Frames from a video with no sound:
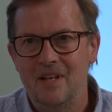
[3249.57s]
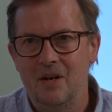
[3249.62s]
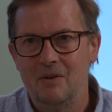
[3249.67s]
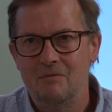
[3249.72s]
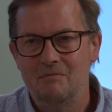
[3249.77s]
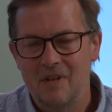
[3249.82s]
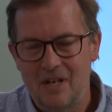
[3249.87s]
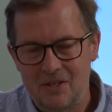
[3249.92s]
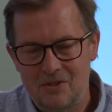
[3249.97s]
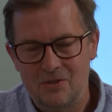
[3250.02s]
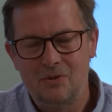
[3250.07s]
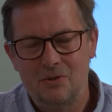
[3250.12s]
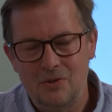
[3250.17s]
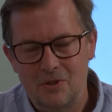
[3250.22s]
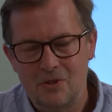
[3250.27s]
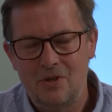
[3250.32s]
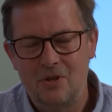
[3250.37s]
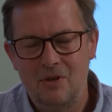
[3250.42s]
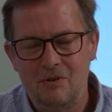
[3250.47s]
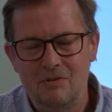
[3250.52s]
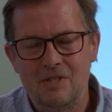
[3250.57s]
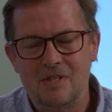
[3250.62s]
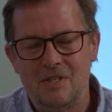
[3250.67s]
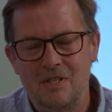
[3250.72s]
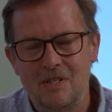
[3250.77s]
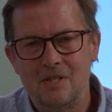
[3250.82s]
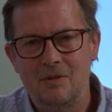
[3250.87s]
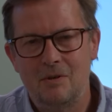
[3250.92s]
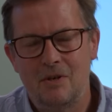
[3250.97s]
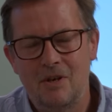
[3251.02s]
you know, national
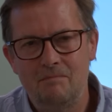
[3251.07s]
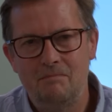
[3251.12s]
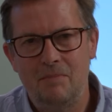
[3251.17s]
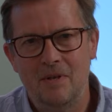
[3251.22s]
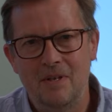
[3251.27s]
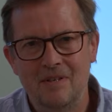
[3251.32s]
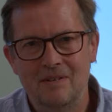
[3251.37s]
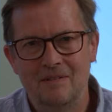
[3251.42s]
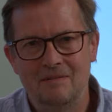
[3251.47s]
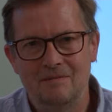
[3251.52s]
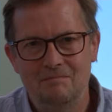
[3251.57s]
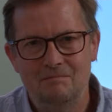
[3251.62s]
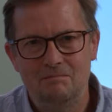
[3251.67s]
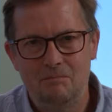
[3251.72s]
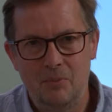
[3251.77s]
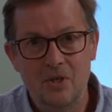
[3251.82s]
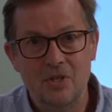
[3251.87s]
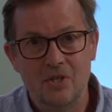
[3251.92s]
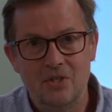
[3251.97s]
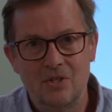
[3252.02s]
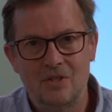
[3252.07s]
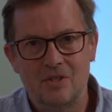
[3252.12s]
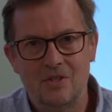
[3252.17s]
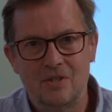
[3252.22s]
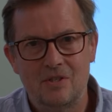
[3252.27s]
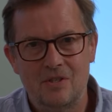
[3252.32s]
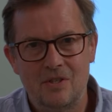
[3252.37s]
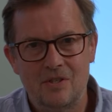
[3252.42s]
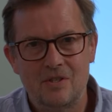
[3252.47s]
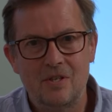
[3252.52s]
security to have been
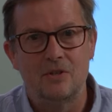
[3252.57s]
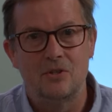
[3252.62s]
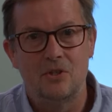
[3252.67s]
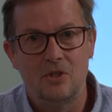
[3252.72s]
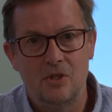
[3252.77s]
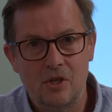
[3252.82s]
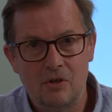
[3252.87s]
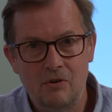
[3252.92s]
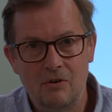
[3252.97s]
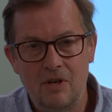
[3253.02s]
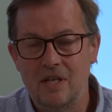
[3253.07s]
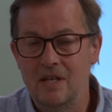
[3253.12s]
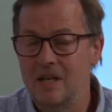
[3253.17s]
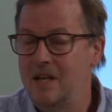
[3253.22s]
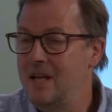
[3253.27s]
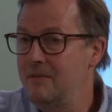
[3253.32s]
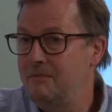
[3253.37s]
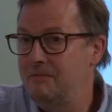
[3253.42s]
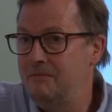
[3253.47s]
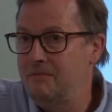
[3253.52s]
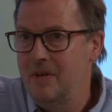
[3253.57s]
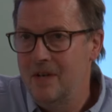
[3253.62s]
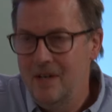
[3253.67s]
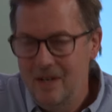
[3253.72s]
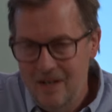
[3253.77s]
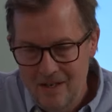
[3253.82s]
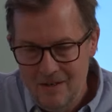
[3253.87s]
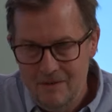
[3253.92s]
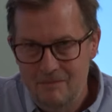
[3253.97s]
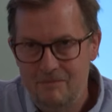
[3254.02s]
breached to such a degree. If,
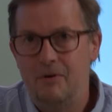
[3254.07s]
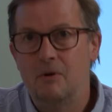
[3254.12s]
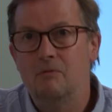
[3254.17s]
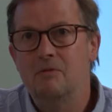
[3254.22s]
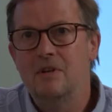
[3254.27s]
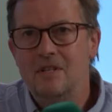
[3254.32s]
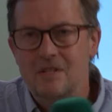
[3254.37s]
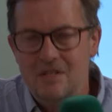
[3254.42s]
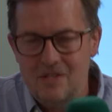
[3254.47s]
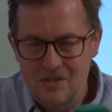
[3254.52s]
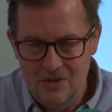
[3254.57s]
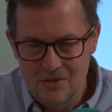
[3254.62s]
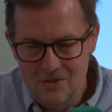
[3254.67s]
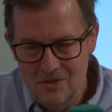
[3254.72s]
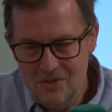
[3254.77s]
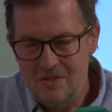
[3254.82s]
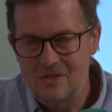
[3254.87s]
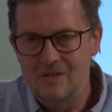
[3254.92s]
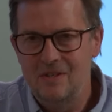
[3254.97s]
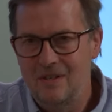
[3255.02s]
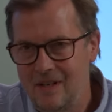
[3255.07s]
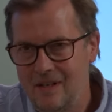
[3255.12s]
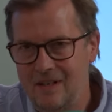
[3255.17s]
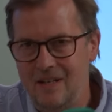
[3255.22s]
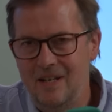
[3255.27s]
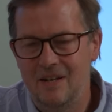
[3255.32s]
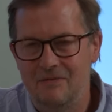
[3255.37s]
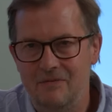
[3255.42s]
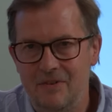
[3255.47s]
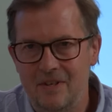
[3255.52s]
for instance,
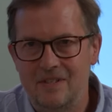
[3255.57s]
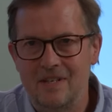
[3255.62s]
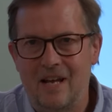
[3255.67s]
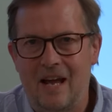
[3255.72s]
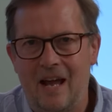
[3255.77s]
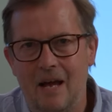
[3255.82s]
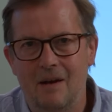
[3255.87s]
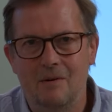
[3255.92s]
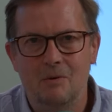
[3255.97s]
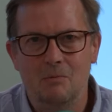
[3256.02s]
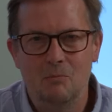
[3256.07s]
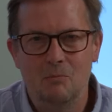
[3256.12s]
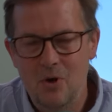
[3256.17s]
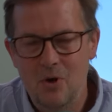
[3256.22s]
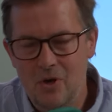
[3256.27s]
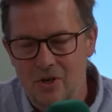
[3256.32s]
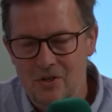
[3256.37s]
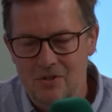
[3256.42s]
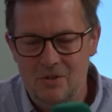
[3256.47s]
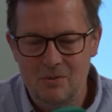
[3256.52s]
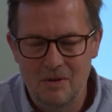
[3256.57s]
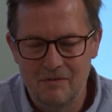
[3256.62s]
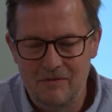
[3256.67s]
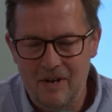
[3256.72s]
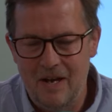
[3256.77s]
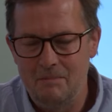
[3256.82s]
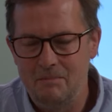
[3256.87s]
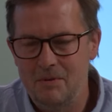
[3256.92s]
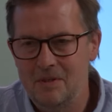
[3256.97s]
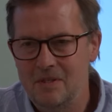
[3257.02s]
if it were to
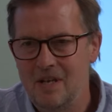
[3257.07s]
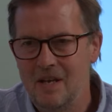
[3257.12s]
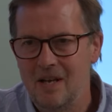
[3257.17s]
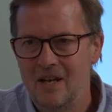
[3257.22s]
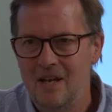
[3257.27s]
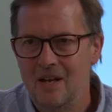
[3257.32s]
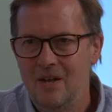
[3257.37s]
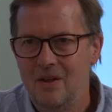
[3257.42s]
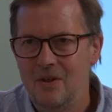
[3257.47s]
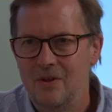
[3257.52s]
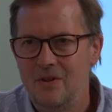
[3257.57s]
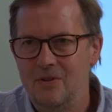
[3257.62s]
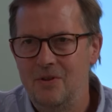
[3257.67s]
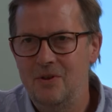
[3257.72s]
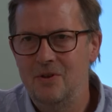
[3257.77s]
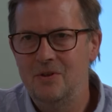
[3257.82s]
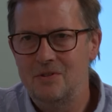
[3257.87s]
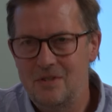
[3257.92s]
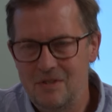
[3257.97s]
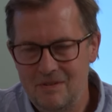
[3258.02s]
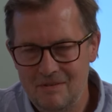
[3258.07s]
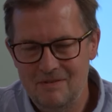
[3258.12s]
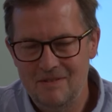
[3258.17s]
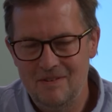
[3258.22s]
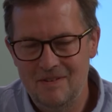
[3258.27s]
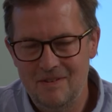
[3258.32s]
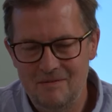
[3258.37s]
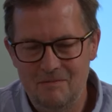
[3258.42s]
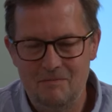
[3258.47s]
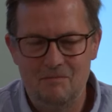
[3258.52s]
have happened, that
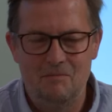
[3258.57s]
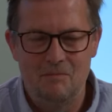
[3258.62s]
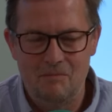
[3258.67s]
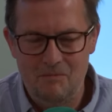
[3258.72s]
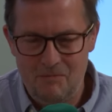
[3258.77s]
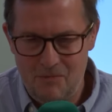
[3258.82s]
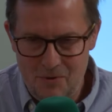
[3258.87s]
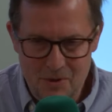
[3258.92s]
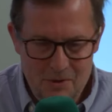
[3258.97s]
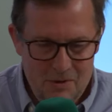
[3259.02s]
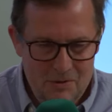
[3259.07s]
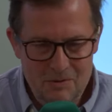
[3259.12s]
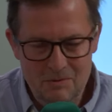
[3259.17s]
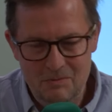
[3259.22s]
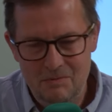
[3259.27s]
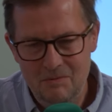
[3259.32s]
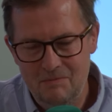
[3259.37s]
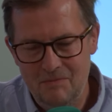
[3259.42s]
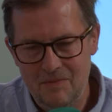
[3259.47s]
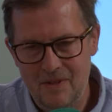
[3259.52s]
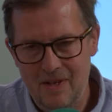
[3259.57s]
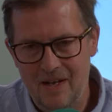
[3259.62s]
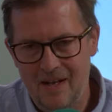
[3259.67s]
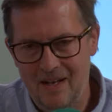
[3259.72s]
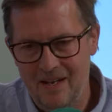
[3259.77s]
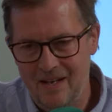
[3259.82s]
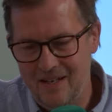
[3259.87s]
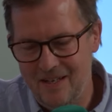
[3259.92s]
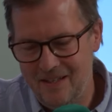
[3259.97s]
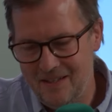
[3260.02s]
through
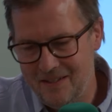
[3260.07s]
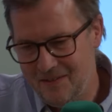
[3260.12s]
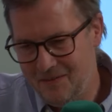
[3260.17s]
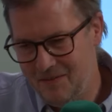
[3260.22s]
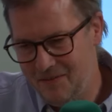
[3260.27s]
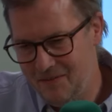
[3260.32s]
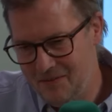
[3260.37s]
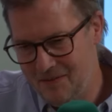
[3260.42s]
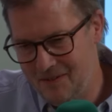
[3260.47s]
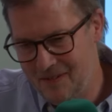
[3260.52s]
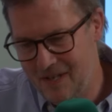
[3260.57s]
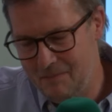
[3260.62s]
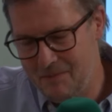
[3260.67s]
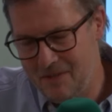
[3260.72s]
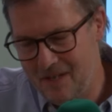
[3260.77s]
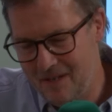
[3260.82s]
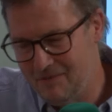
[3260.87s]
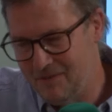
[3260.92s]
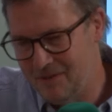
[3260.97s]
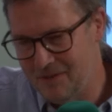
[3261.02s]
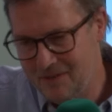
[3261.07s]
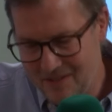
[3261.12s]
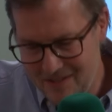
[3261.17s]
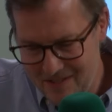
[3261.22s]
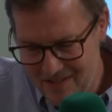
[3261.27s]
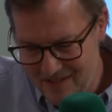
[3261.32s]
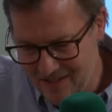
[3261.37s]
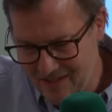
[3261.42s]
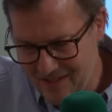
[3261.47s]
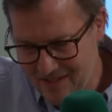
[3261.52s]
Lebedev
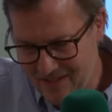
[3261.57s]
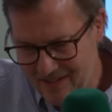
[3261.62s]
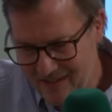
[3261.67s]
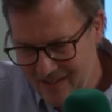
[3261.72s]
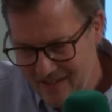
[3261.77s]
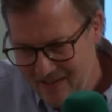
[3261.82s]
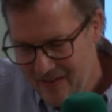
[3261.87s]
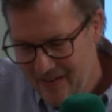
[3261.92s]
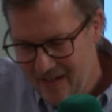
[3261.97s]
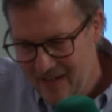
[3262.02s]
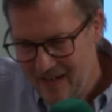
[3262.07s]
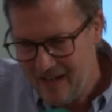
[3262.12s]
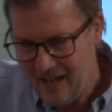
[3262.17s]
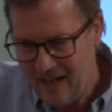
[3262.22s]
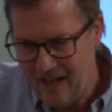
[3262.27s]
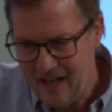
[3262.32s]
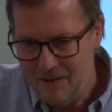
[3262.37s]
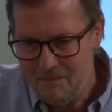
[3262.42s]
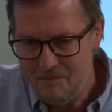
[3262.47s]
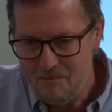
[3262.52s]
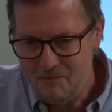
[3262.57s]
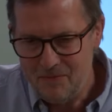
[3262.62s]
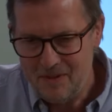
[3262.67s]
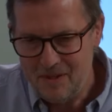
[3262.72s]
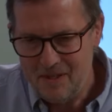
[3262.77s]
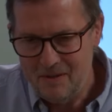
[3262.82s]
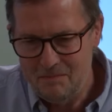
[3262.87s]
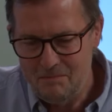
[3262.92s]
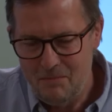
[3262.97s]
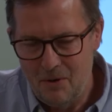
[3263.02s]
and
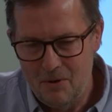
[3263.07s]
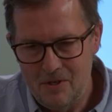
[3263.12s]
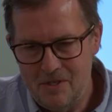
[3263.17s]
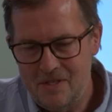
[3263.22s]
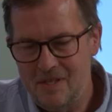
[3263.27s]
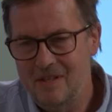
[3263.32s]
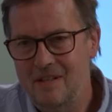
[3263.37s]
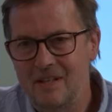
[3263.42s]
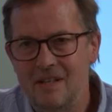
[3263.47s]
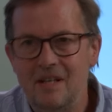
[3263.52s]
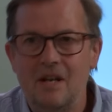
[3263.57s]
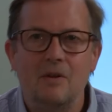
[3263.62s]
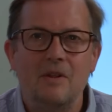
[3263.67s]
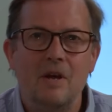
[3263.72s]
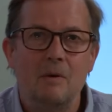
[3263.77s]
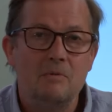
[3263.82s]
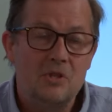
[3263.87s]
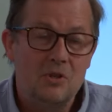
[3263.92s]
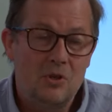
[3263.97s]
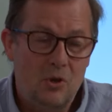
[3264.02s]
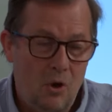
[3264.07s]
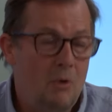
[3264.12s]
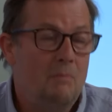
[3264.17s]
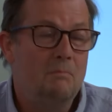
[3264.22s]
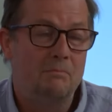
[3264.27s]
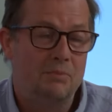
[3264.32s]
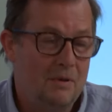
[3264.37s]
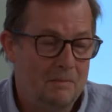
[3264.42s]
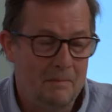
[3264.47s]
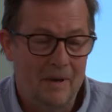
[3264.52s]
Boris, you know, there was
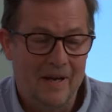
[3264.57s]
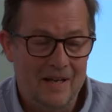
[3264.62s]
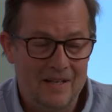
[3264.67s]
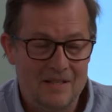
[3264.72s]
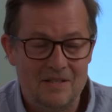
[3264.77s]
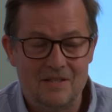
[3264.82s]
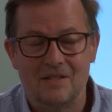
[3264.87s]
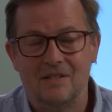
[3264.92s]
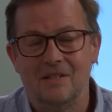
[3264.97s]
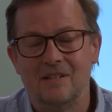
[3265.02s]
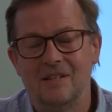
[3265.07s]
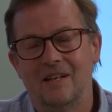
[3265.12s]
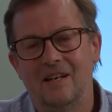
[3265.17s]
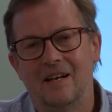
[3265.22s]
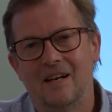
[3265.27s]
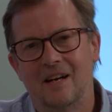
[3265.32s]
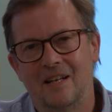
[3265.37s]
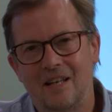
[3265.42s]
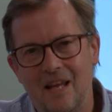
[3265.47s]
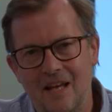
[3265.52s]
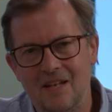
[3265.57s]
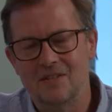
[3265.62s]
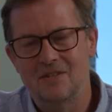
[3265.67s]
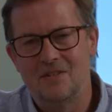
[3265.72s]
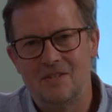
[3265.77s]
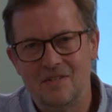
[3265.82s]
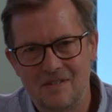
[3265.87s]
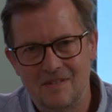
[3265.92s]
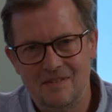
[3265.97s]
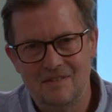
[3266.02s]
compromise
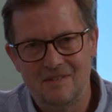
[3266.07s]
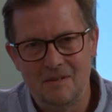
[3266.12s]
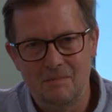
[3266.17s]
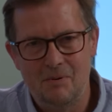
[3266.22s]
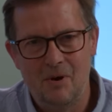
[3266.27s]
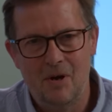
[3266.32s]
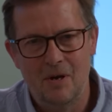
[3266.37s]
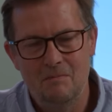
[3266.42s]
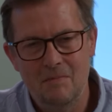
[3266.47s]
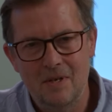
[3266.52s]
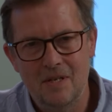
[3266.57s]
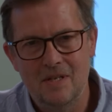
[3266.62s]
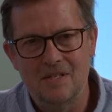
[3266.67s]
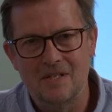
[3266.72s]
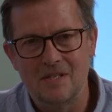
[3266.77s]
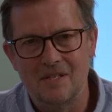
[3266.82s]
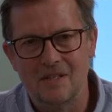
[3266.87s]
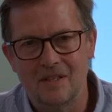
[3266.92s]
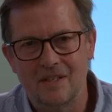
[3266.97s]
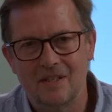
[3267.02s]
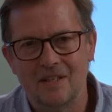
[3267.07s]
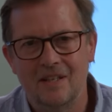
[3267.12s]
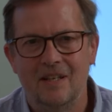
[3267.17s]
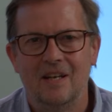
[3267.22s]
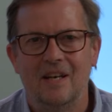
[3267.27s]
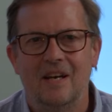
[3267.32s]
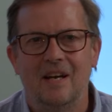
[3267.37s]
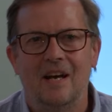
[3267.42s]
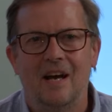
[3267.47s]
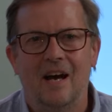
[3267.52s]
against the Prime Minister
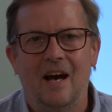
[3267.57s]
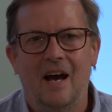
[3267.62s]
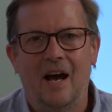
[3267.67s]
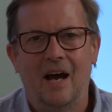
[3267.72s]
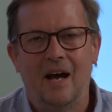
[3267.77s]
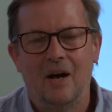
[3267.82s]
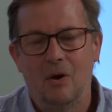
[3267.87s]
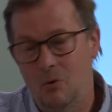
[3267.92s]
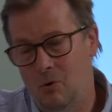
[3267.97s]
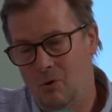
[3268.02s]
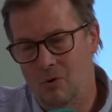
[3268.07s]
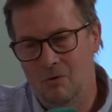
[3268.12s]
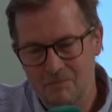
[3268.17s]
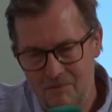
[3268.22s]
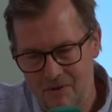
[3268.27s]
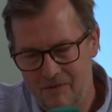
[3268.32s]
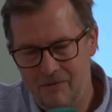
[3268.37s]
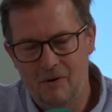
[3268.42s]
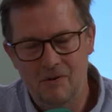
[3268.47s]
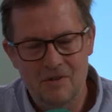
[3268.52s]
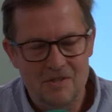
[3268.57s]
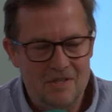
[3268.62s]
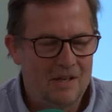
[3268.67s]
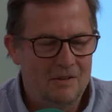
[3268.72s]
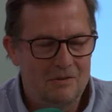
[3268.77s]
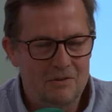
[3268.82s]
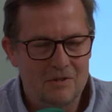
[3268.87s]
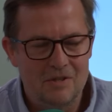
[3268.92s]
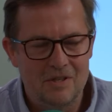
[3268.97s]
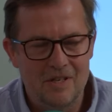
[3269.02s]
or the Foreign
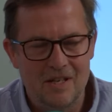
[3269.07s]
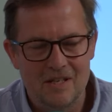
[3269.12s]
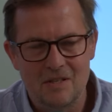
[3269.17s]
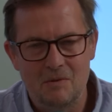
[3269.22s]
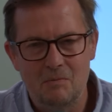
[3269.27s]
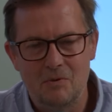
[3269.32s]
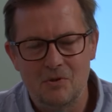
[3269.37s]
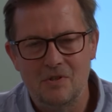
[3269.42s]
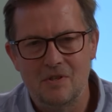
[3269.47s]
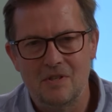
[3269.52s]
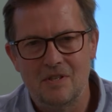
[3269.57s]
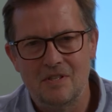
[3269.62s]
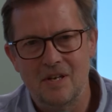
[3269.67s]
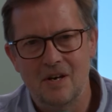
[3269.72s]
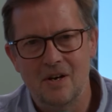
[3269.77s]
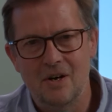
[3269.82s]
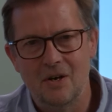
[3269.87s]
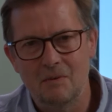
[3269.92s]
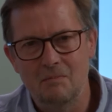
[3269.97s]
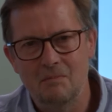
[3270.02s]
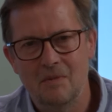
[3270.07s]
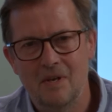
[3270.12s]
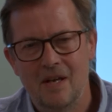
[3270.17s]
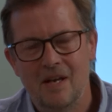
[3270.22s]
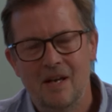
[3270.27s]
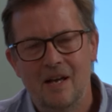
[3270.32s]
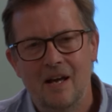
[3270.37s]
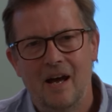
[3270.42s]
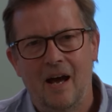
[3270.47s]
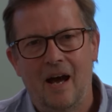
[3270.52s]
Secretary, as he was at the time.